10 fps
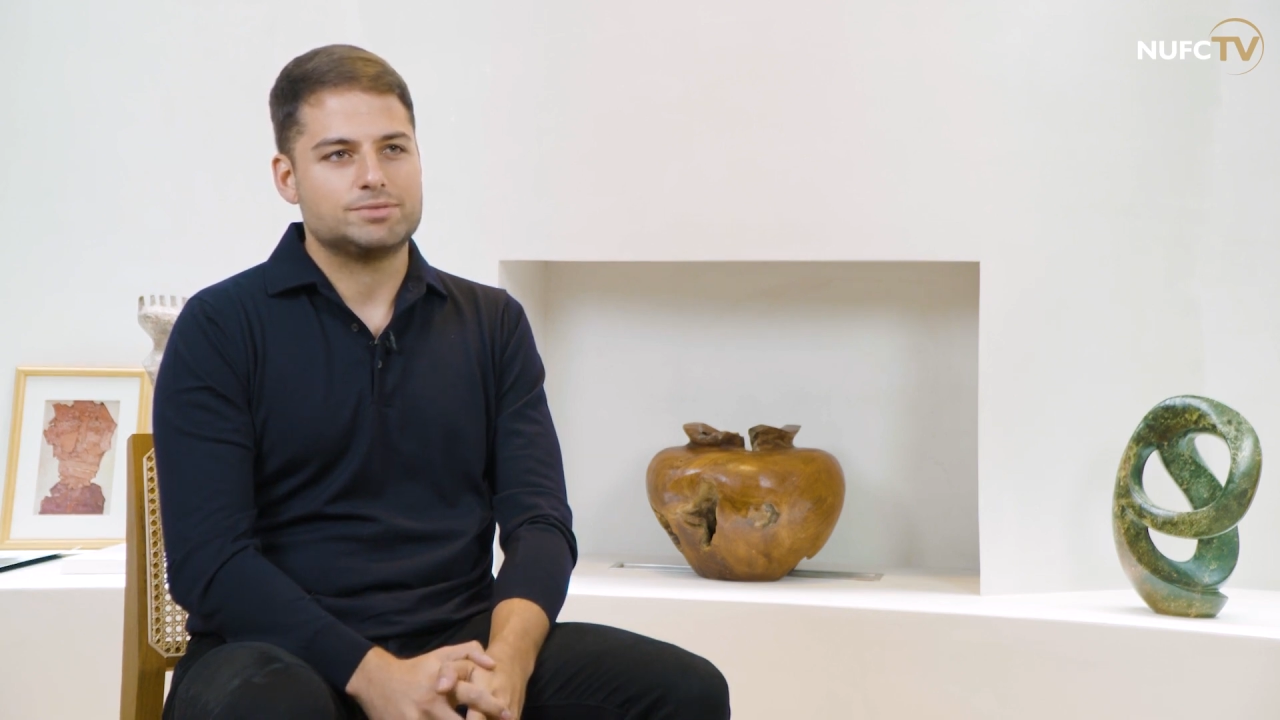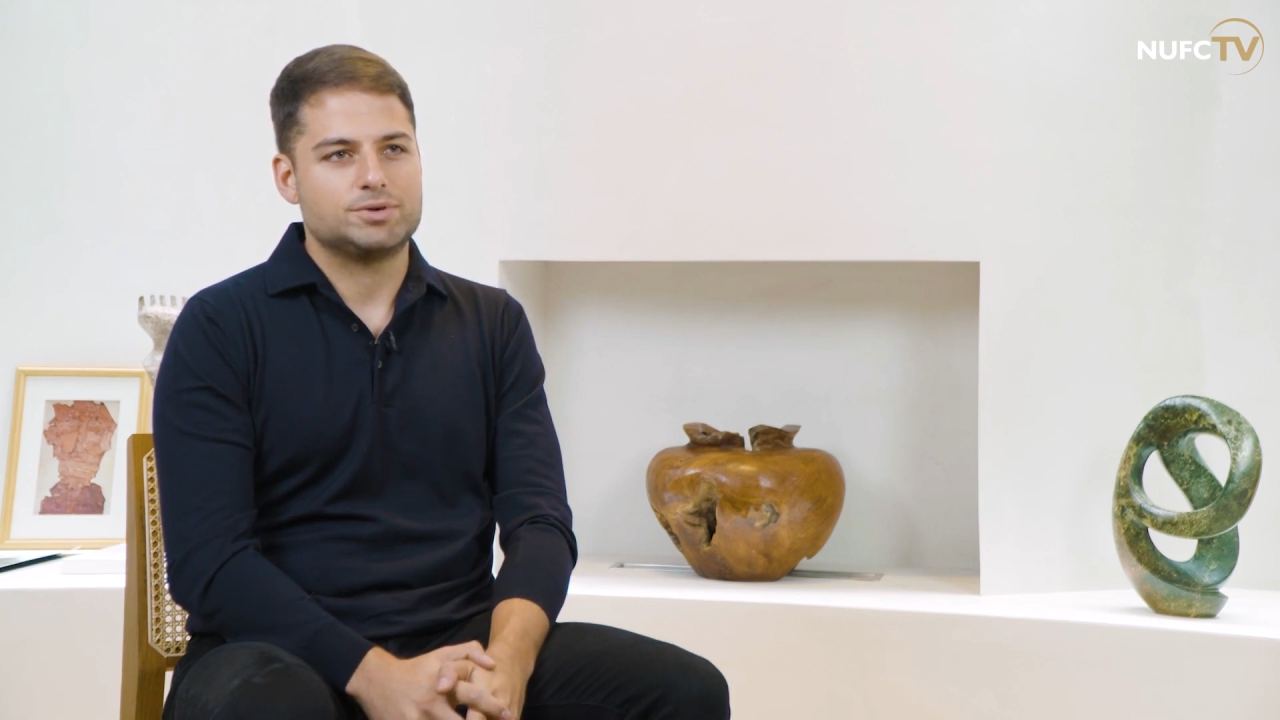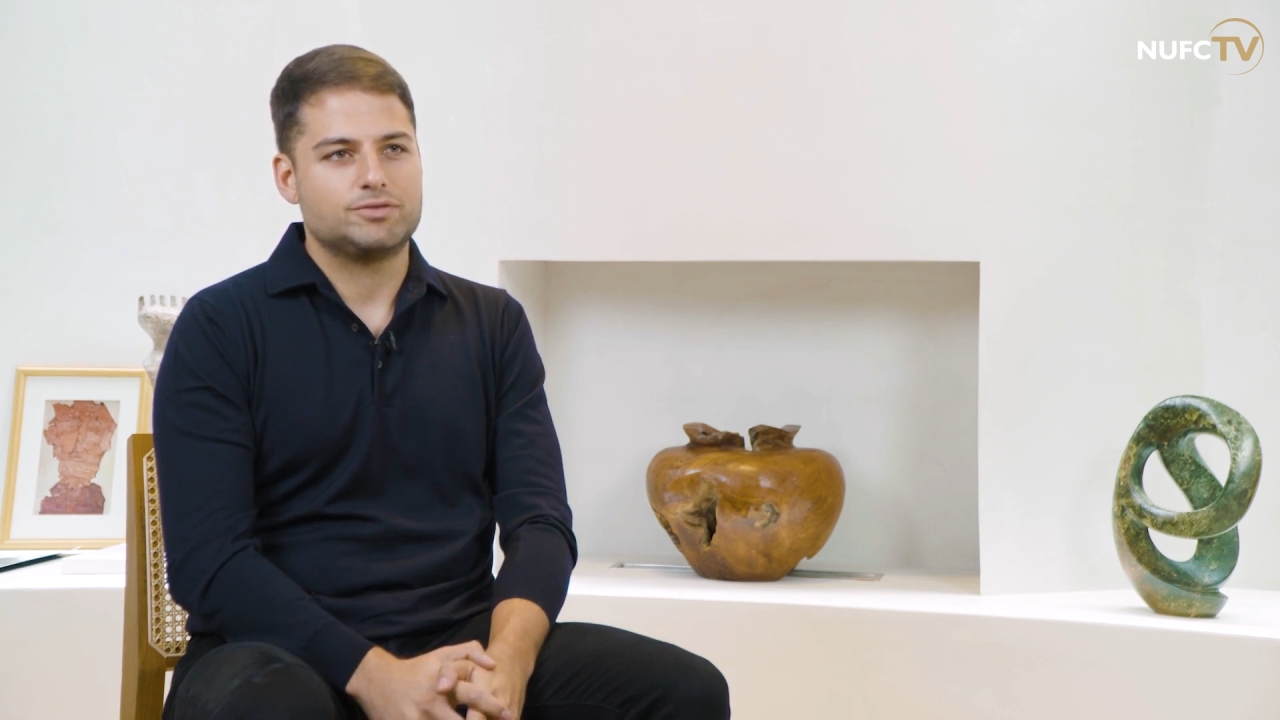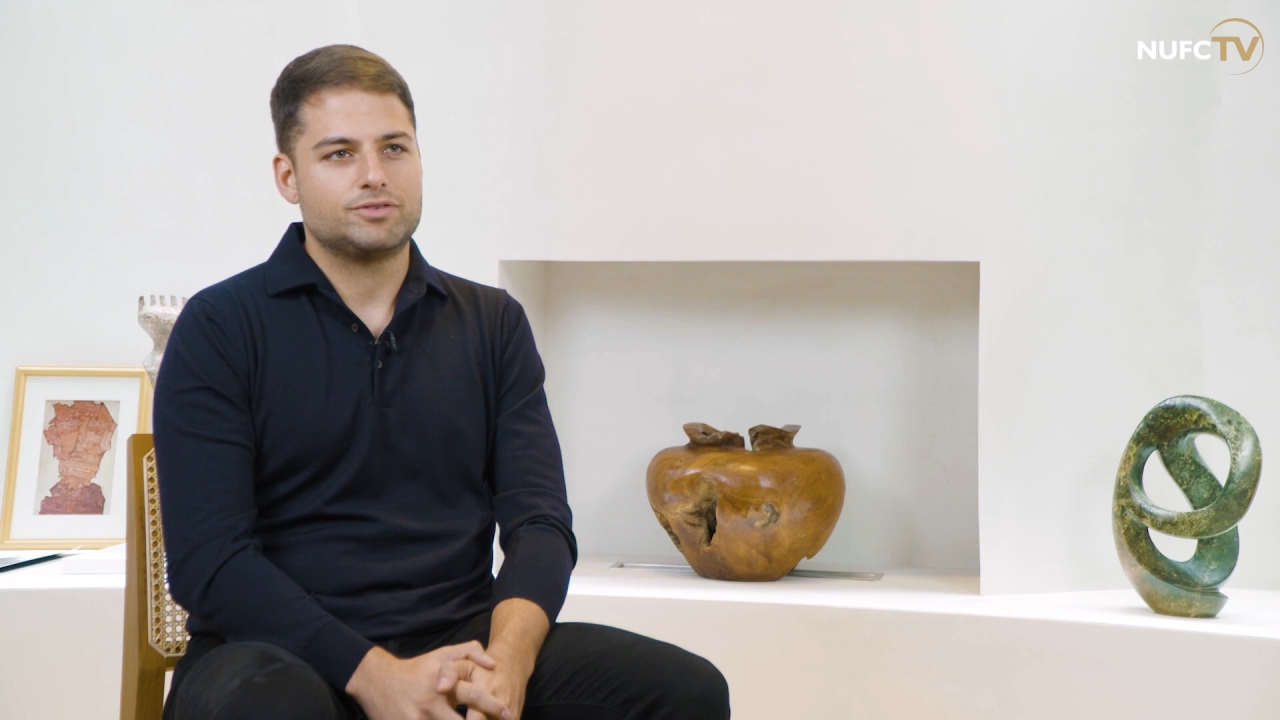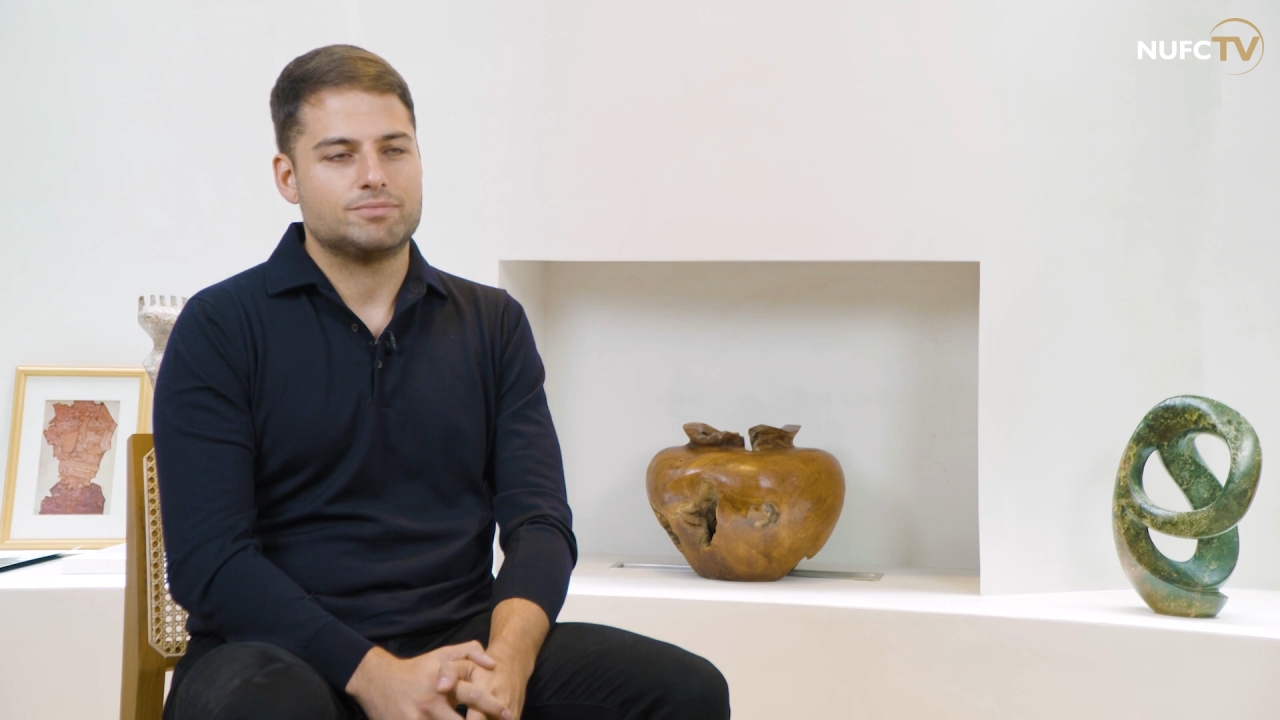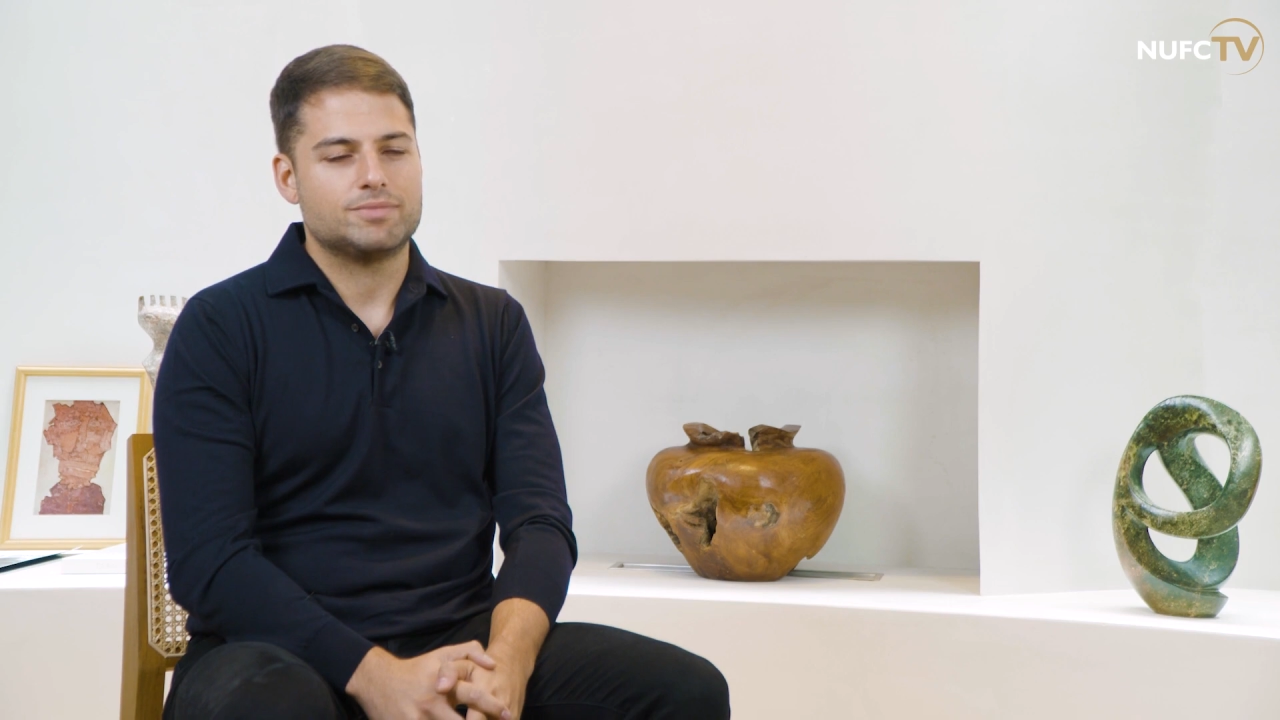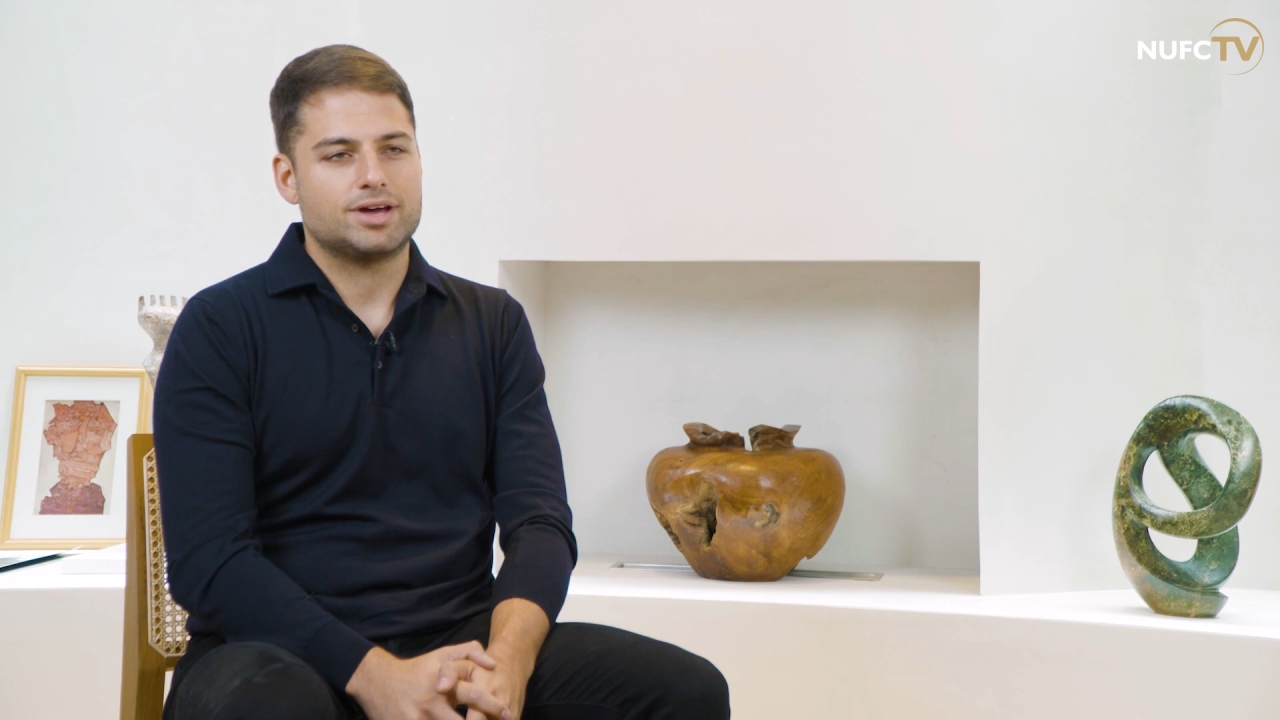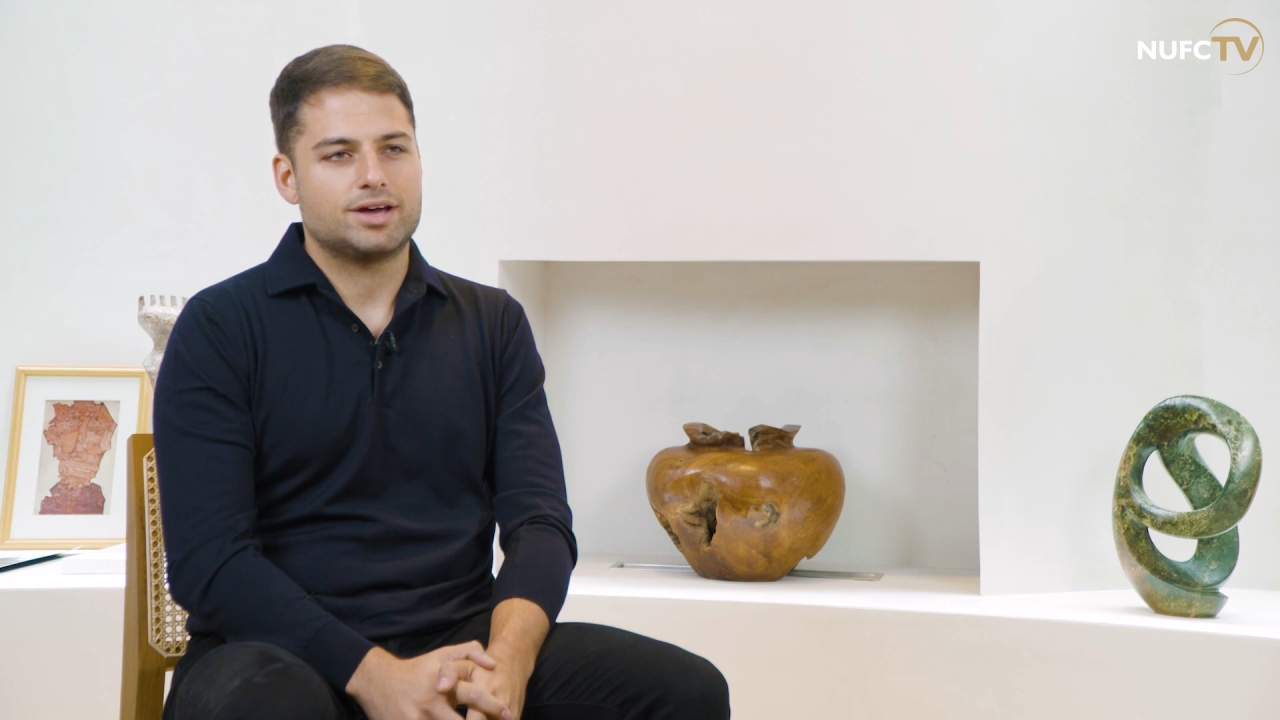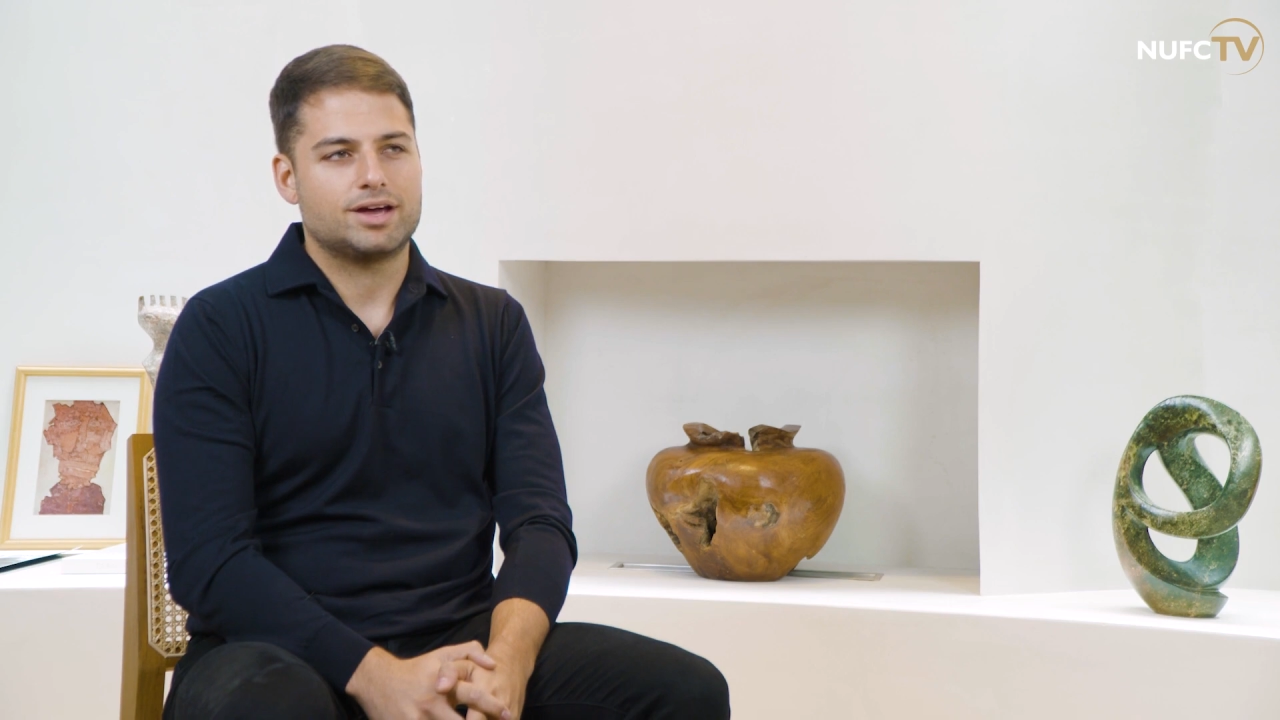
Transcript: to build from.